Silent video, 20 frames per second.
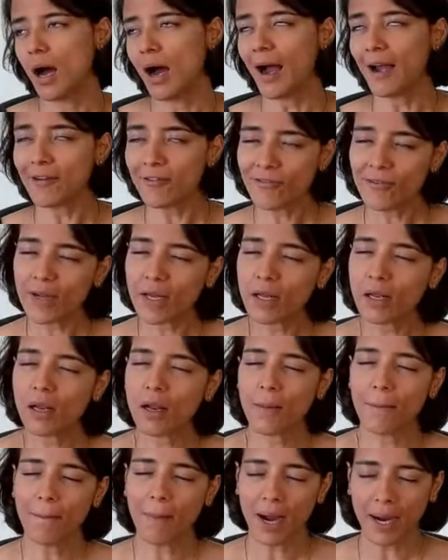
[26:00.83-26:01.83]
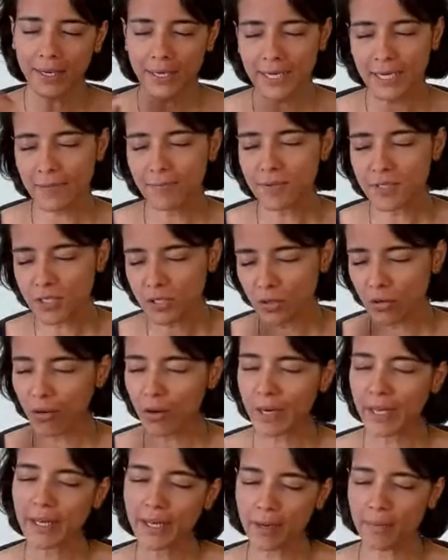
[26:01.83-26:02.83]
I feel my deepest
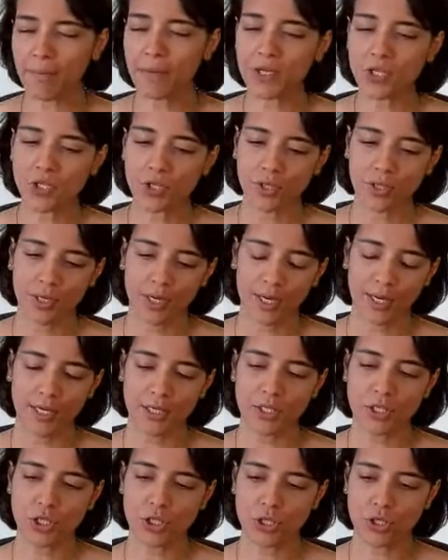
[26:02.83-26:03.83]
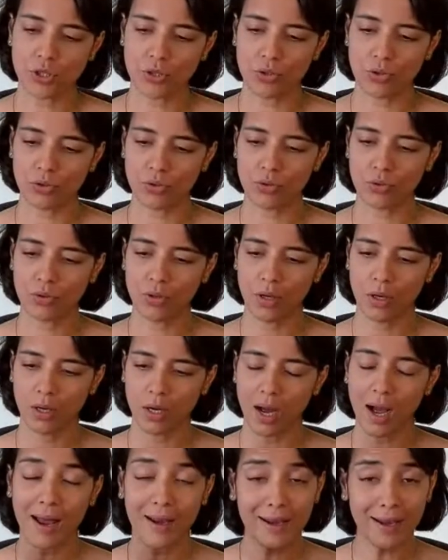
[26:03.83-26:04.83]
calling and mission is to
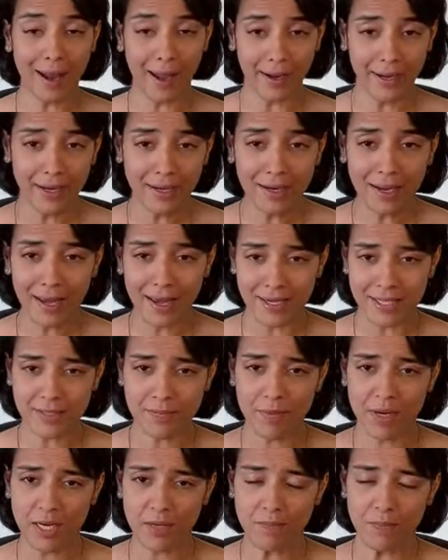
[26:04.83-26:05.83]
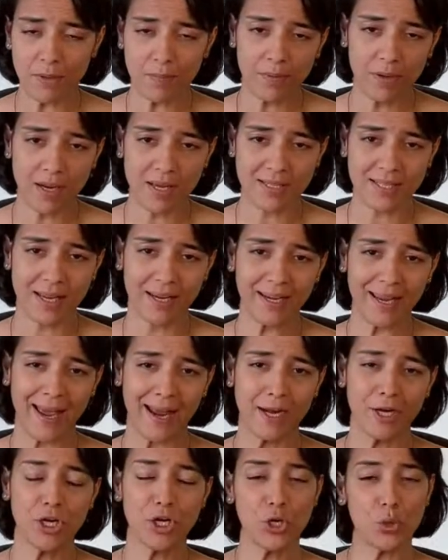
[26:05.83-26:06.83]
align as many people as I
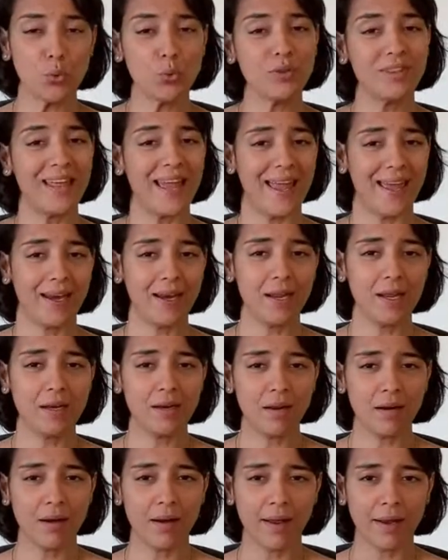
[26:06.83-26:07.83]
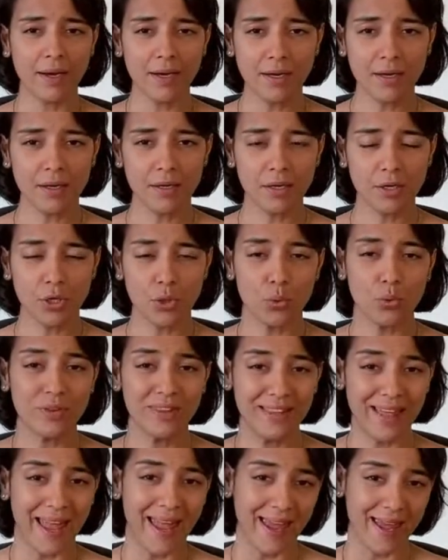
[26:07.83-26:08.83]
can to their inner light,
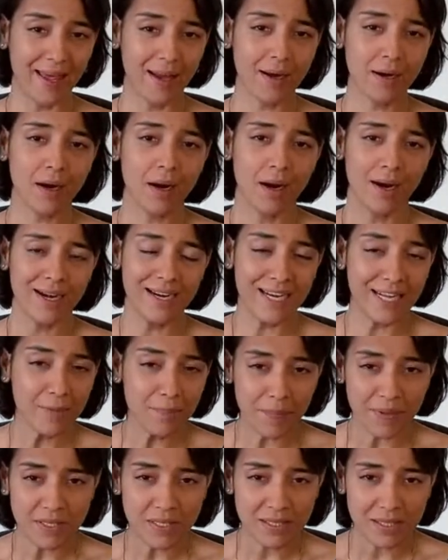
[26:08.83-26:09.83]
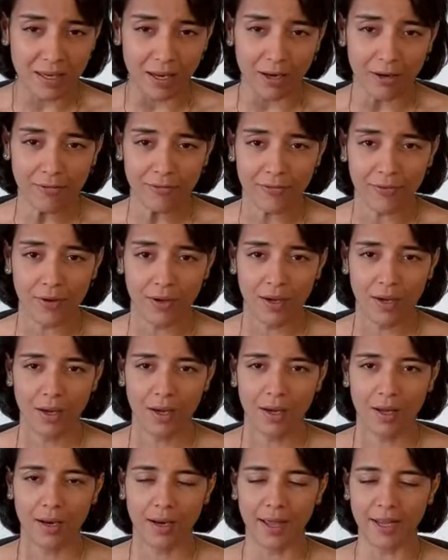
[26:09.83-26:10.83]
to their deepest self.
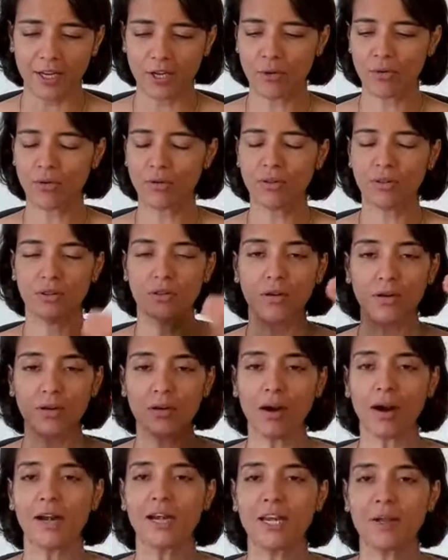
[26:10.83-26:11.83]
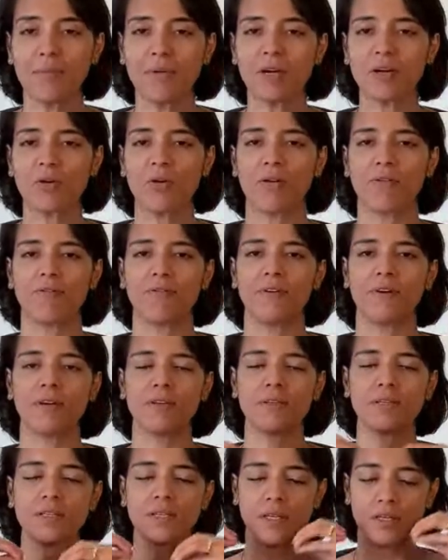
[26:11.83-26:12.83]
Like, the ultimate
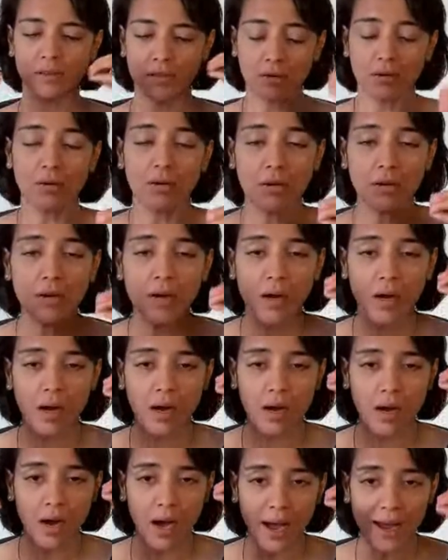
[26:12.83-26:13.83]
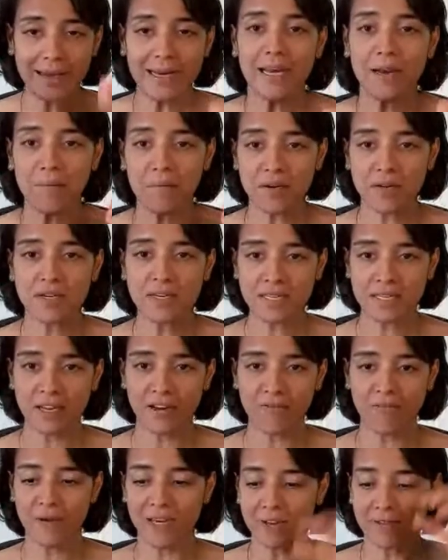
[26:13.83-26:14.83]
confidence, the unlimited
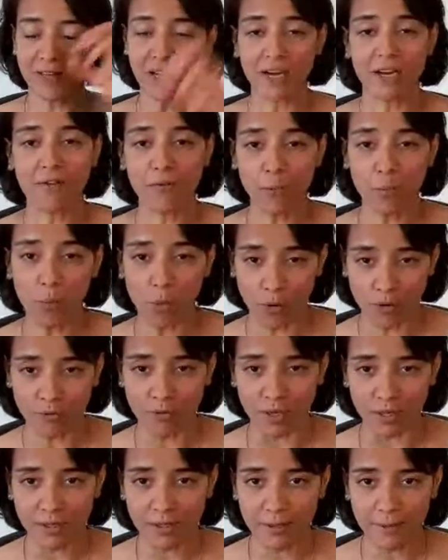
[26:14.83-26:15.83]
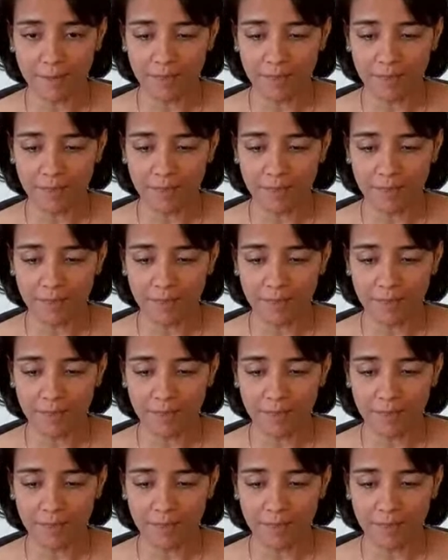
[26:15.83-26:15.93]
self belief that they were born with.